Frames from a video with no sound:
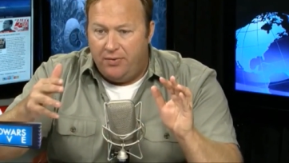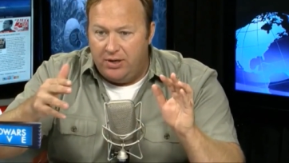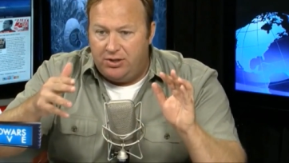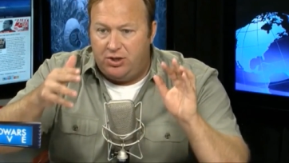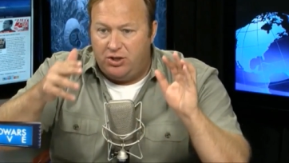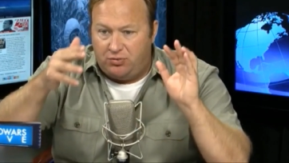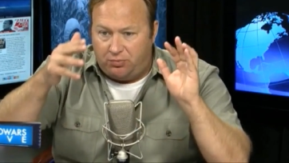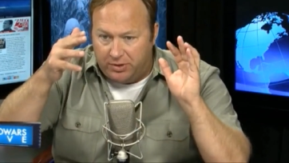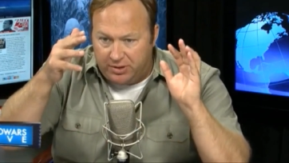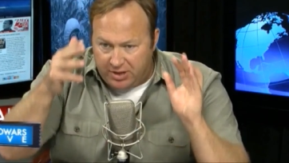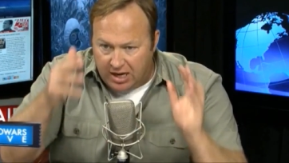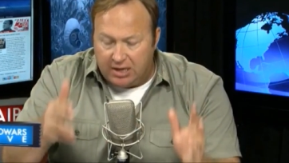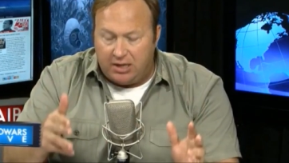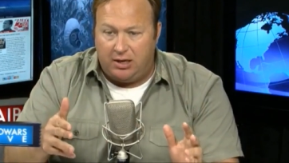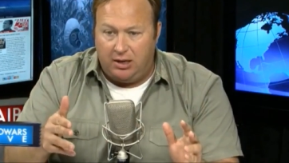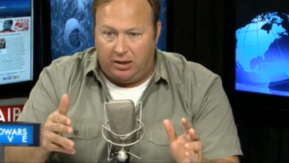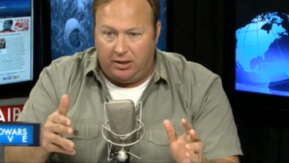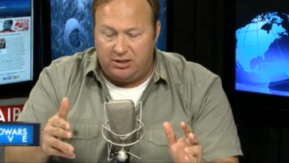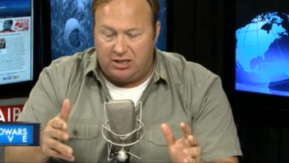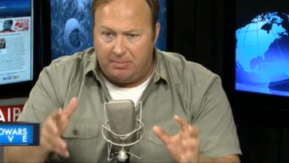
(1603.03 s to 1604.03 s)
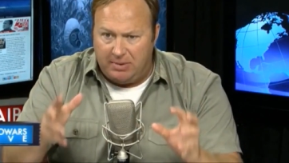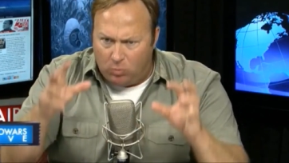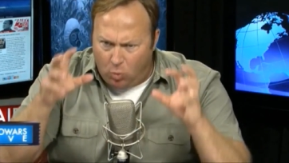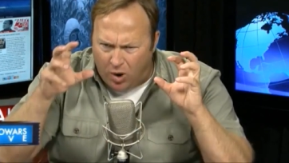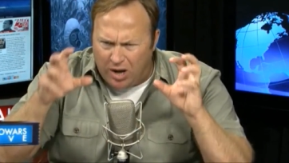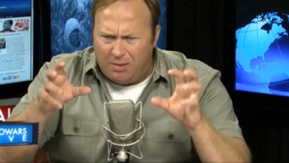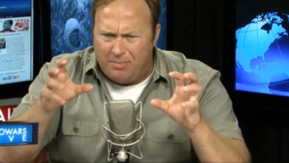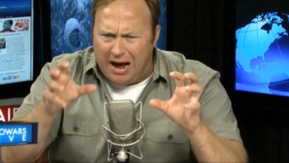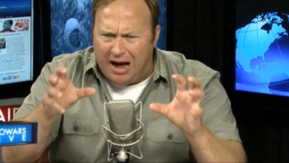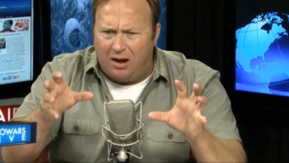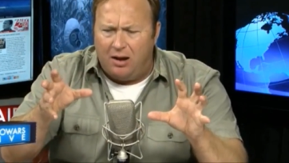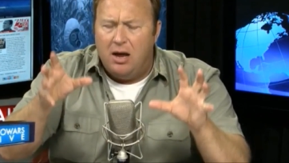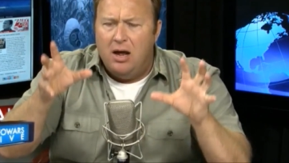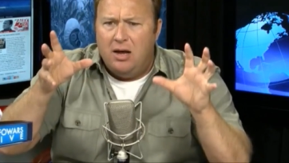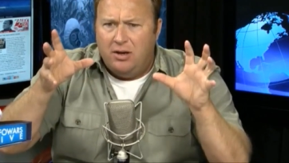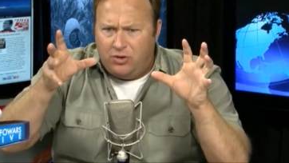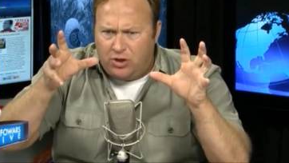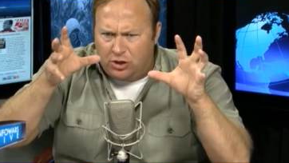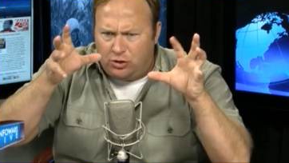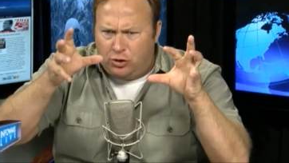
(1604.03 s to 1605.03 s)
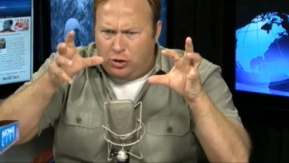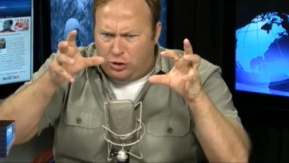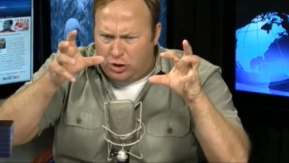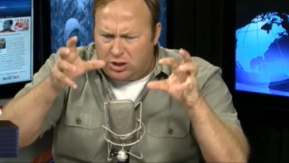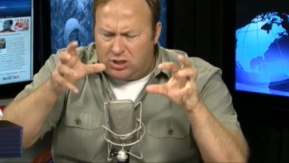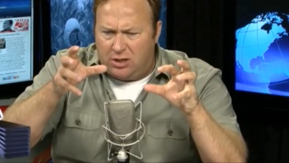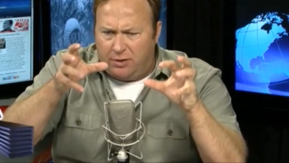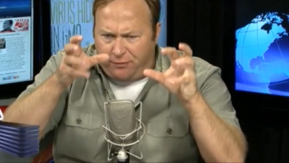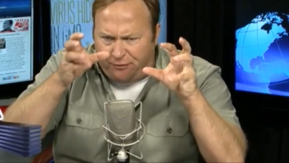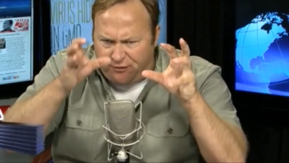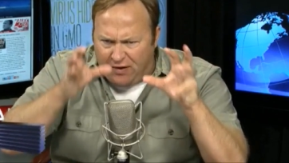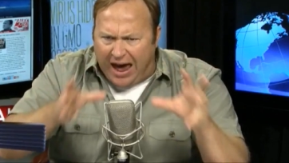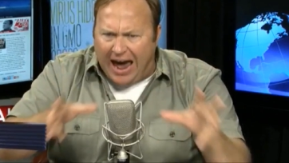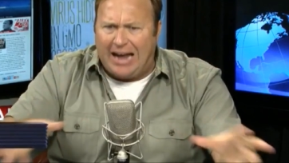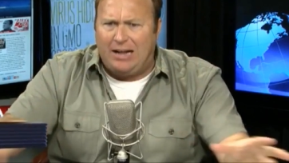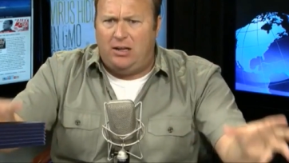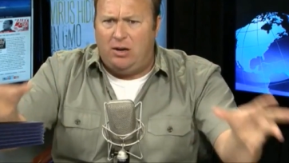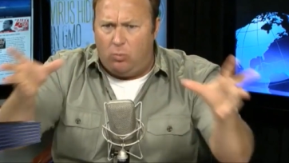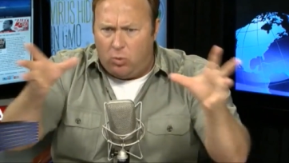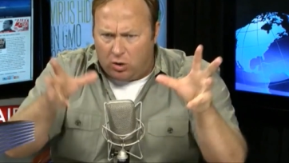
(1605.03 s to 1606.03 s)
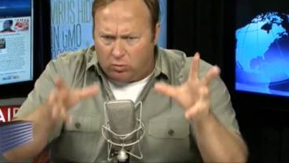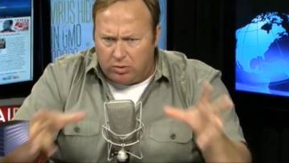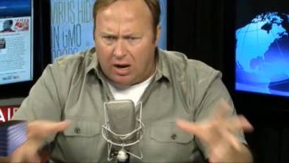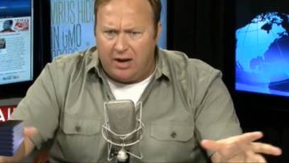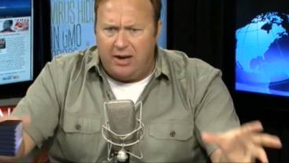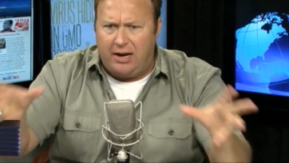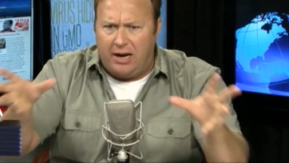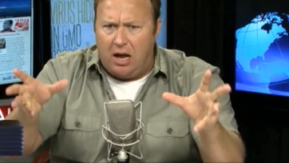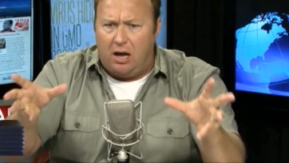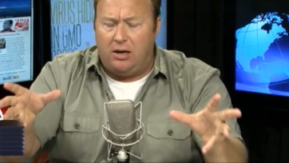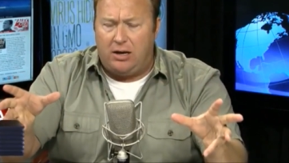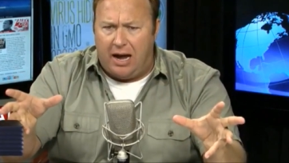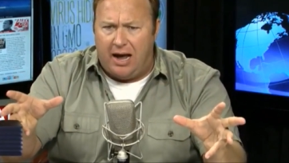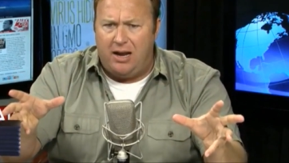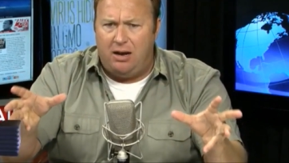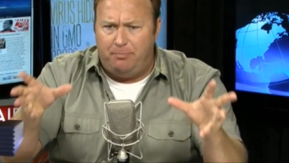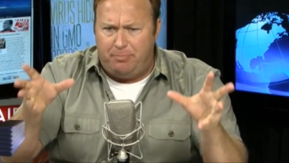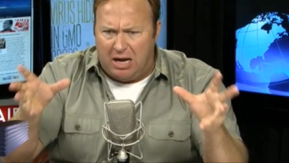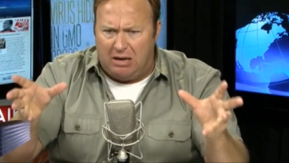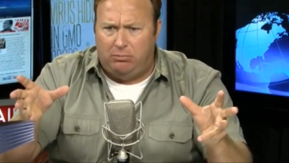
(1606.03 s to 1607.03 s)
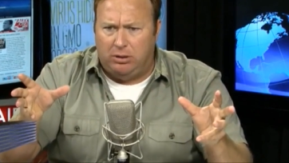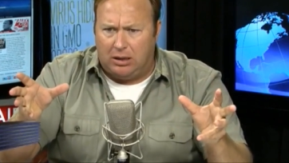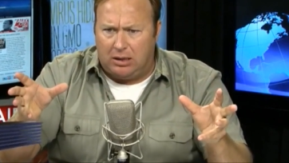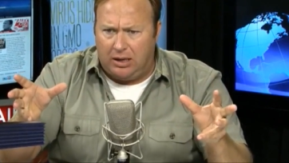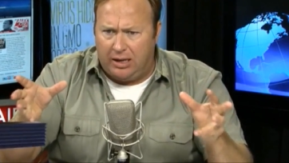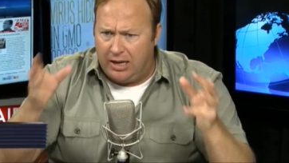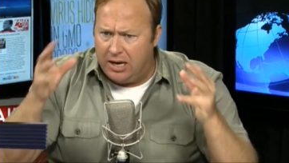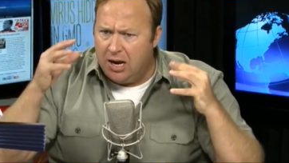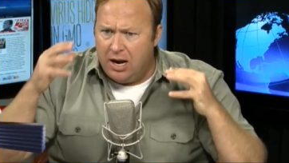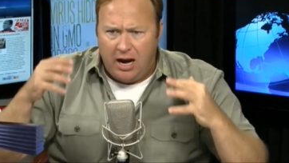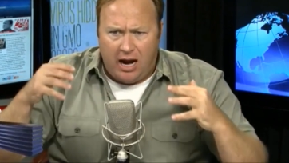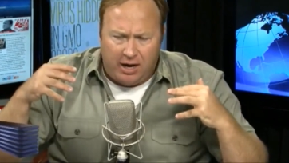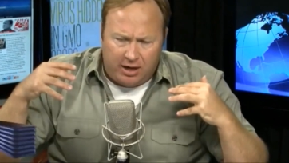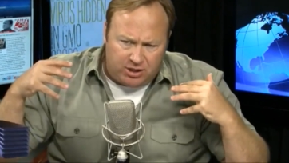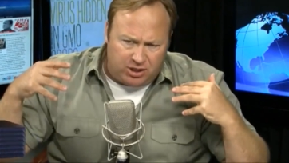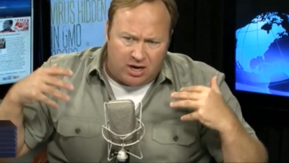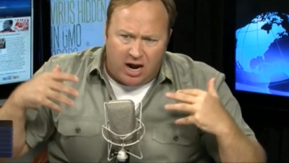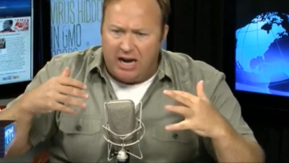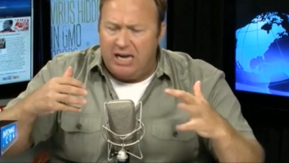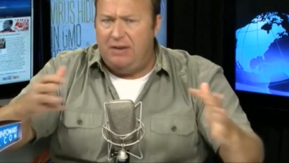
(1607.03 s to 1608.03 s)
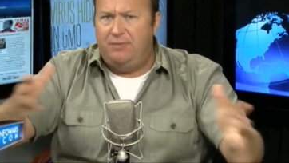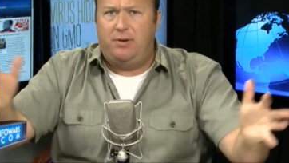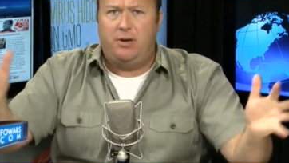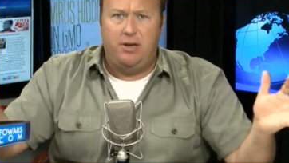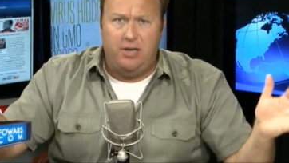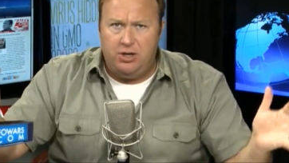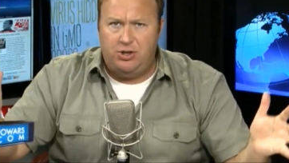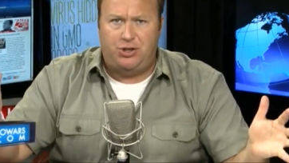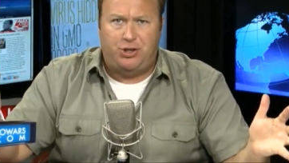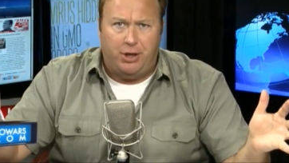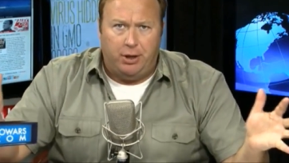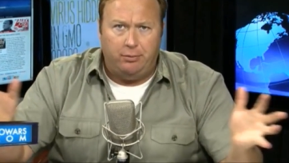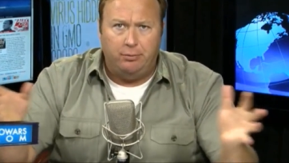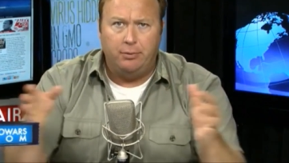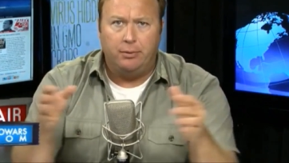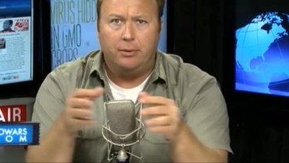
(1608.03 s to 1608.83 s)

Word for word: this is ridiculous. I mean, what about just the fact that we're running Al Qaeda publicly and it's not even an issue?